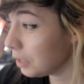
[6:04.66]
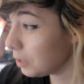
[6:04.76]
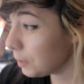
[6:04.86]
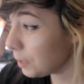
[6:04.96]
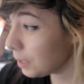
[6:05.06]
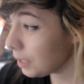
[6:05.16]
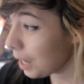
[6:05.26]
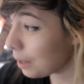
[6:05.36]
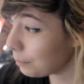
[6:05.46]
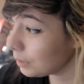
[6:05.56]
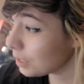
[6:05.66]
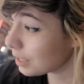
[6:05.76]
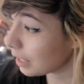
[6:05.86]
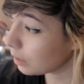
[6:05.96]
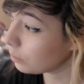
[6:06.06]
then yeah, I'd put the
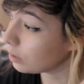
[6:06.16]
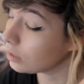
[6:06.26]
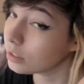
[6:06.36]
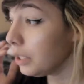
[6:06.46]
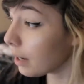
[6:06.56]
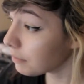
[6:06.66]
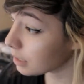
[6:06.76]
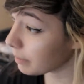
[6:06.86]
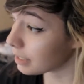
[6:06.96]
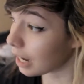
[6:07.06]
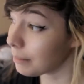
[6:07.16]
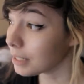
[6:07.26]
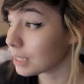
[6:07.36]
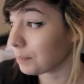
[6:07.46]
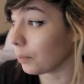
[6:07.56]
second one. You often spend time
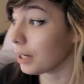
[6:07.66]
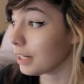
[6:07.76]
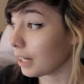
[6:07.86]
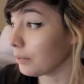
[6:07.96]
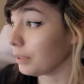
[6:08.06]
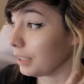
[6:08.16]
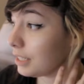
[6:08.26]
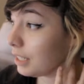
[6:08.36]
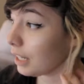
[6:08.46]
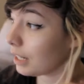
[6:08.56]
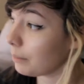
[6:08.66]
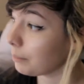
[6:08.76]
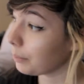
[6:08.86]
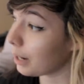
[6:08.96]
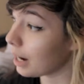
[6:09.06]
exploring unrealistic and
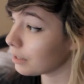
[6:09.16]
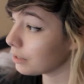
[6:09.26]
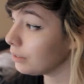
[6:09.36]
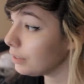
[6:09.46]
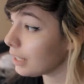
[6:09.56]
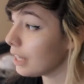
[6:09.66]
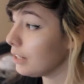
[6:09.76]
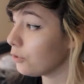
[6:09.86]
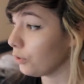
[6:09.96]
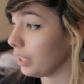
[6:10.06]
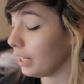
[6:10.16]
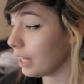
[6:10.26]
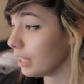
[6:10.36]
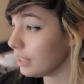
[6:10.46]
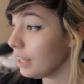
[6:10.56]
impractical yet intriguing
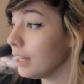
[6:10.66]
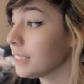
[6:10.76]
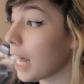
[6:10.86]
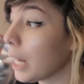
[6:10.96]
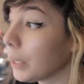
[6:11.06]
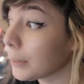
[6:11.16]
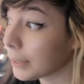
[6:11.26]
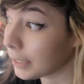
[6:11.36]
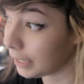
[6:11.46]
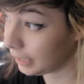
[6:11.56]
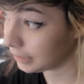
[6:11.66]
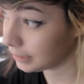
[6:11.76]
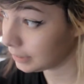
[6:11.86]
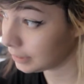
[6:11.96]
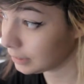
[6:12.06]
ideas. Agree.
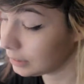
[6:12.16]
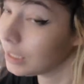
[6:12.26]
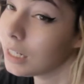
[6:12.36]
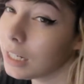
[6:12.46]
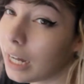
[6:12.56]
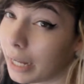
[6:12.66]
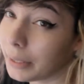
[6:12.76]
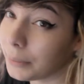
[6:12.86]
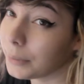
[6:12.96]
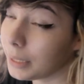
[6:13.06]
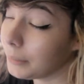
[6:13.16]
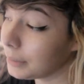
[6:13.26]
Agree.